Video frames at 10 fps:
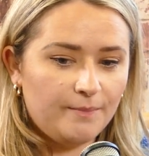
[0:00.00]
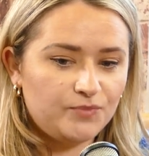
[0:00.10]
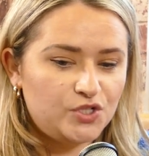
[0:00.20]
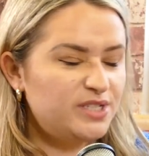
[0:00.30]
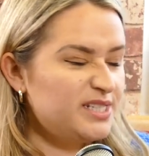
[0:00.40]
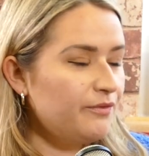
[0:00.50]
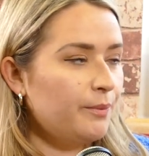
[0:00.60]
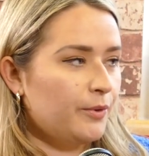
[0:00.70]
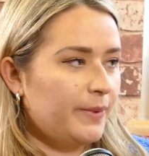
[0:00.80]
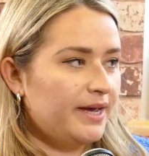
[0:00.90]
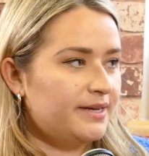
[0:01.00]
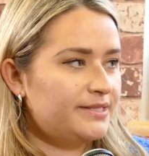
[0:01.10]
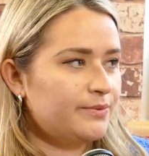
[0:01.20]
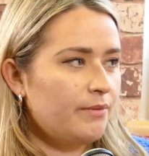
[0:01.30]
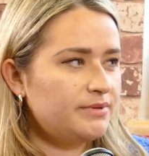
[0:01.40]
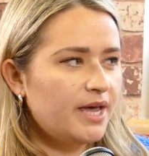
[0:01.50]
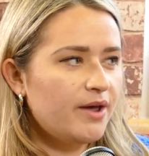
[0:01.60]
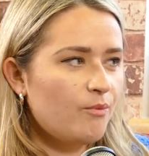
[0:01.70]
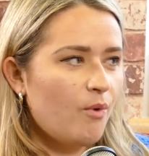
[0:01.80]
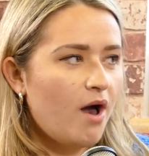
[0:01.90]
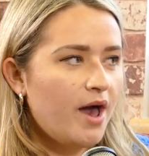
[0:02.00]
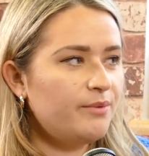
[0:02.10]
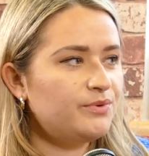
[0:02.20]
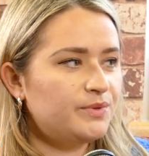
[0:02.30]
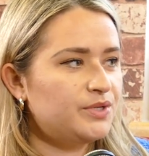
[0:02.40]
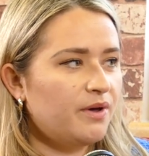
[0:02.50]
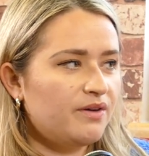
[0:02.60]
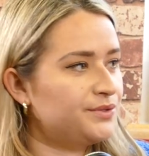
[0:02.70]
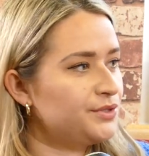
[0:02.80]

She's Liverpool-based. So I was like, why would we do it over